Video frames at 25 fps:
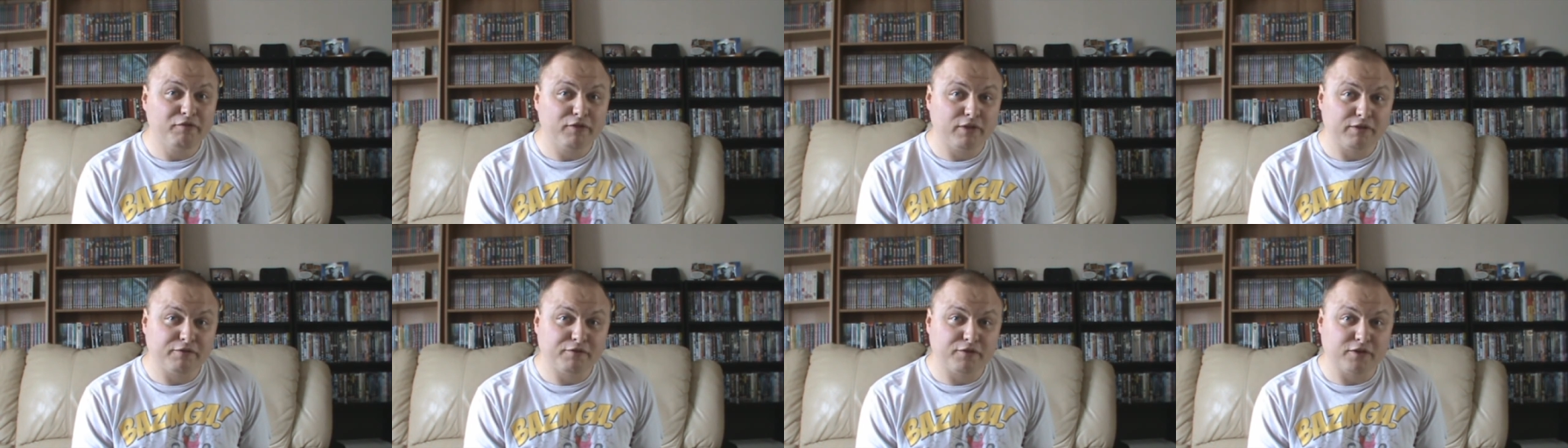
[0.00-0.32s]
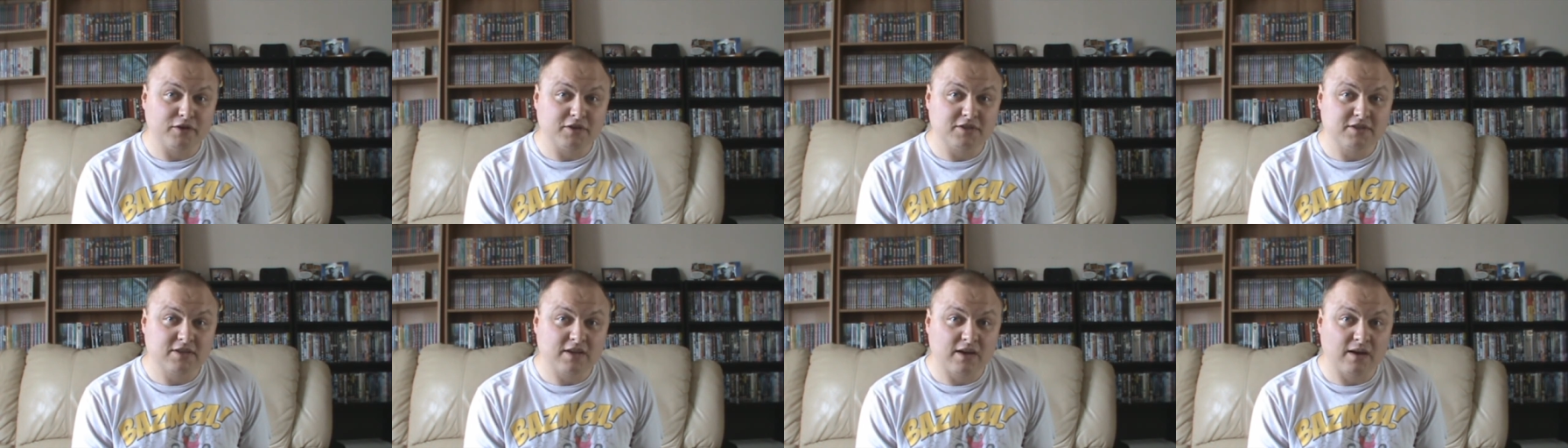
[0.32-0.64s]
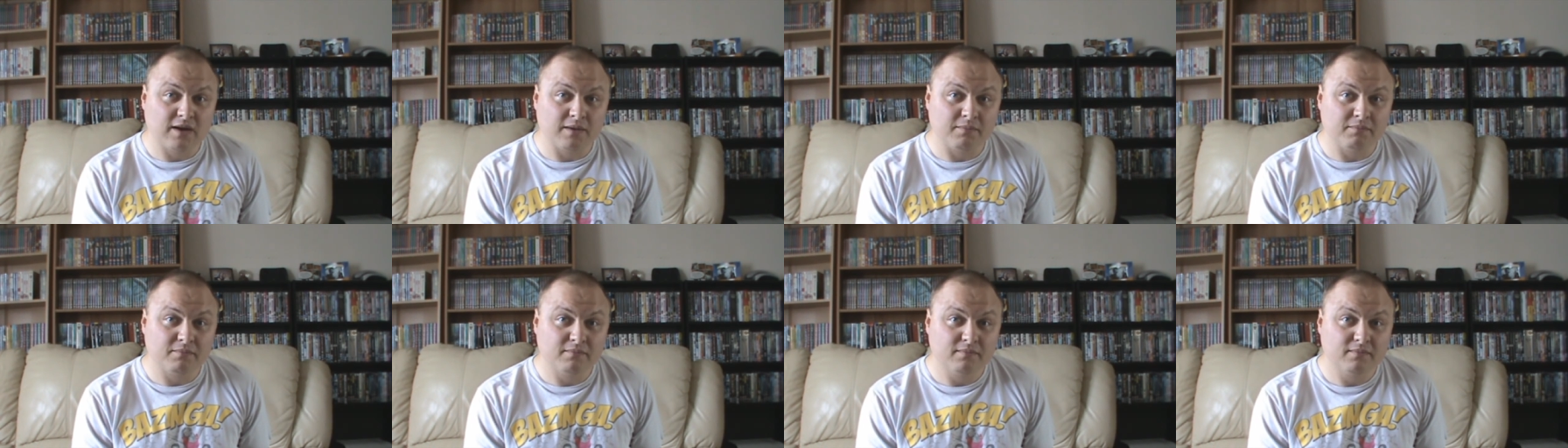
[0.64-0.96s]
for the first
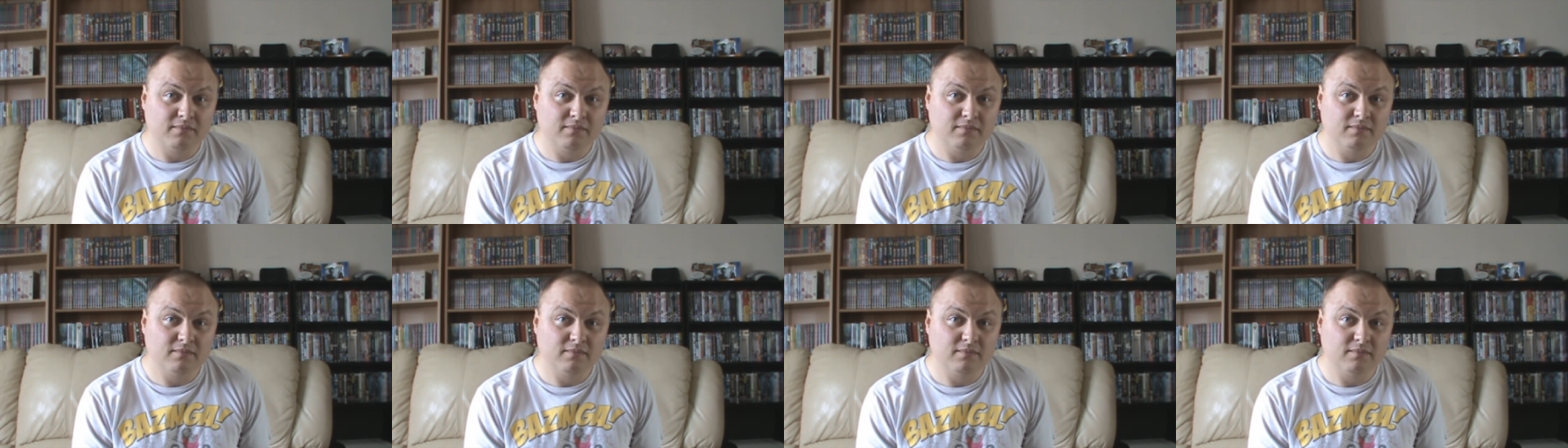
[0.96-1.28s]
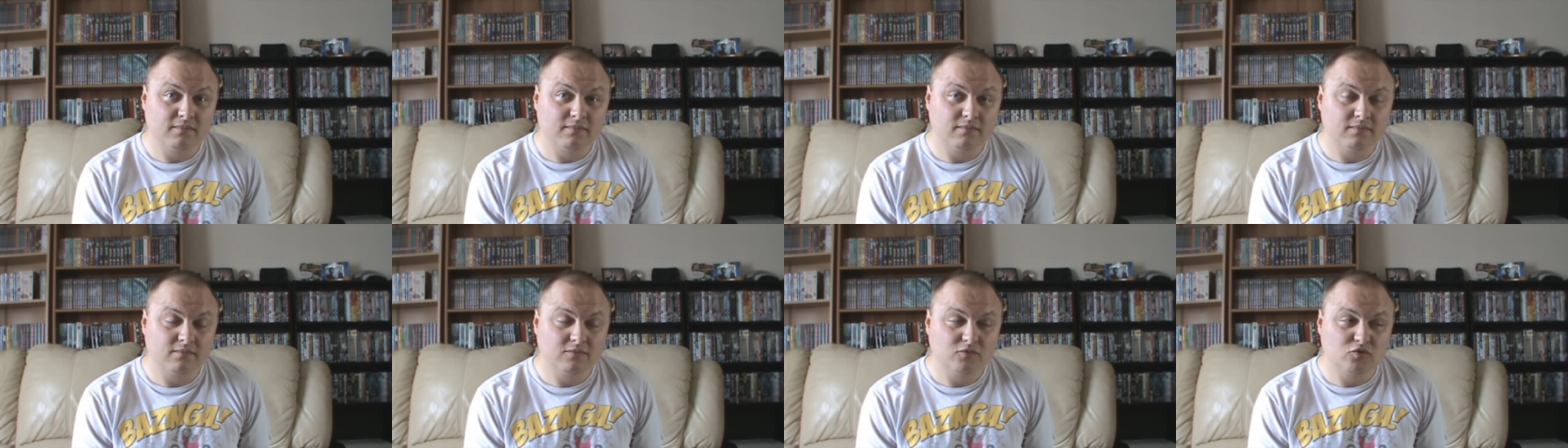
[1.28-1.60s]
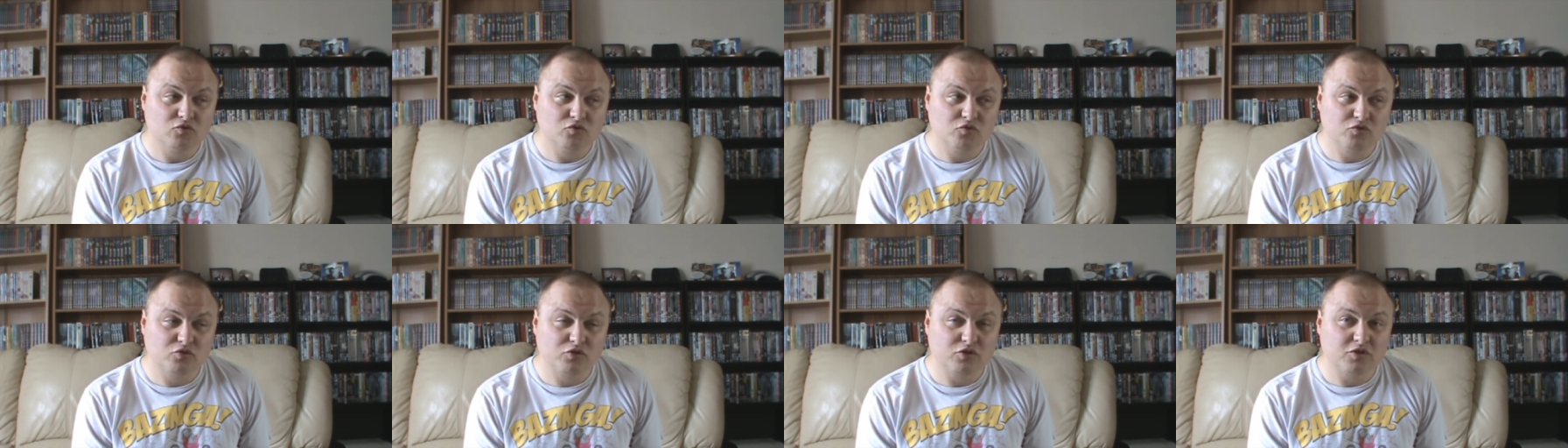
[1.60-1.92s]
time.
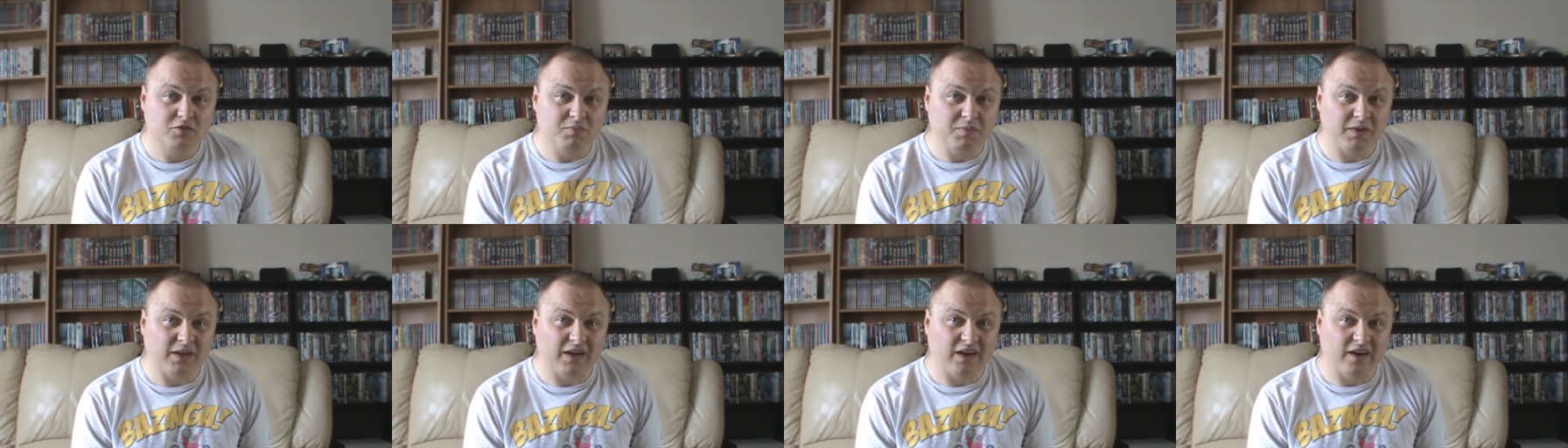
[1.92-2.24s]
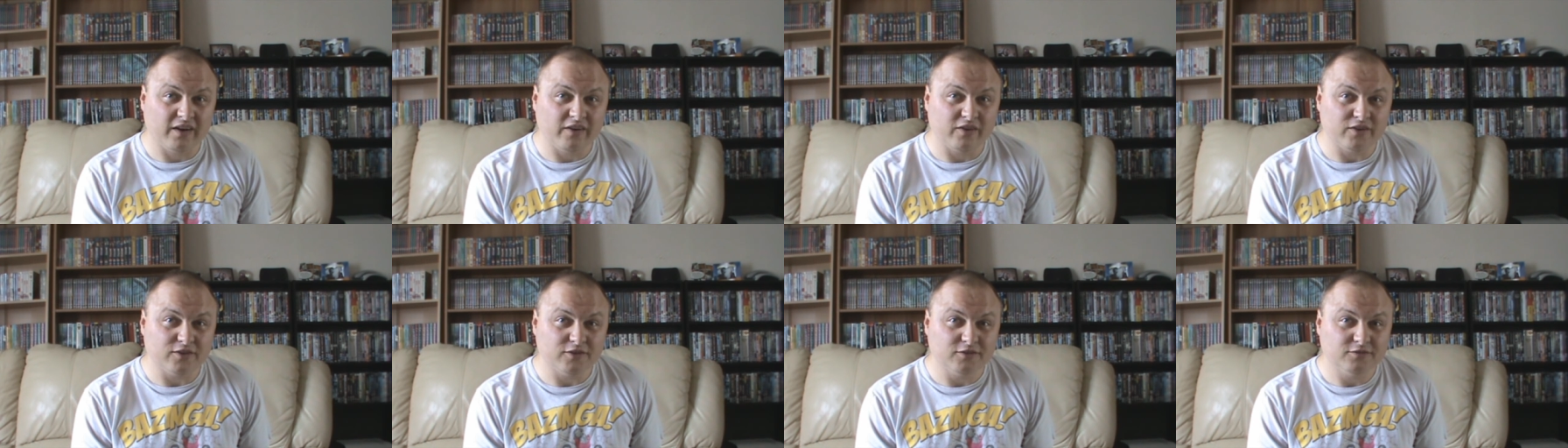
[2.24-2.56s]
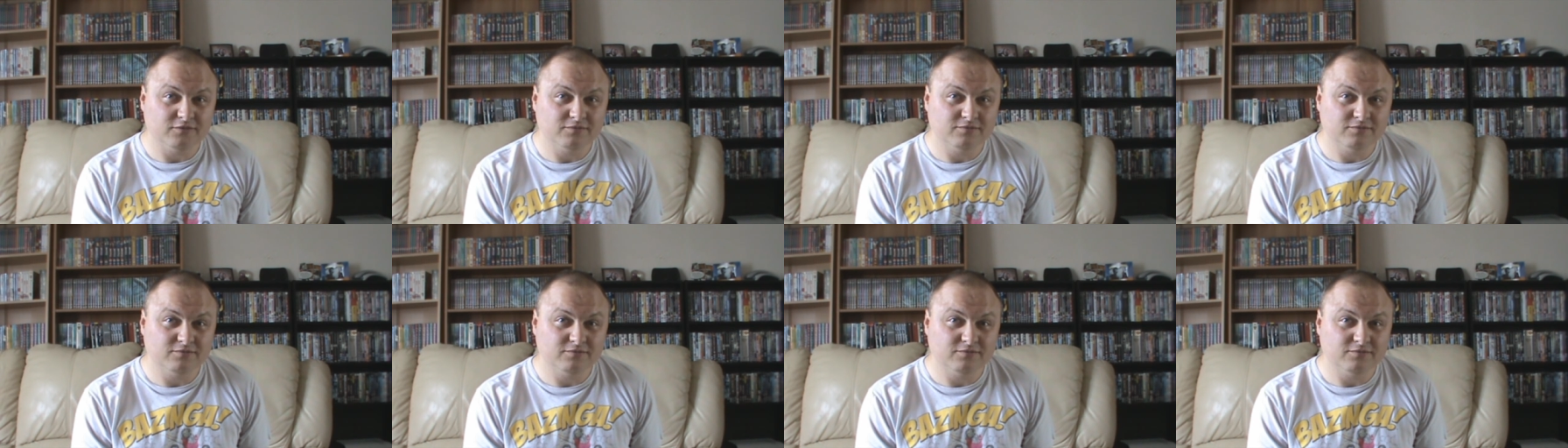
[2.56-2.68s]
Trust me, I know.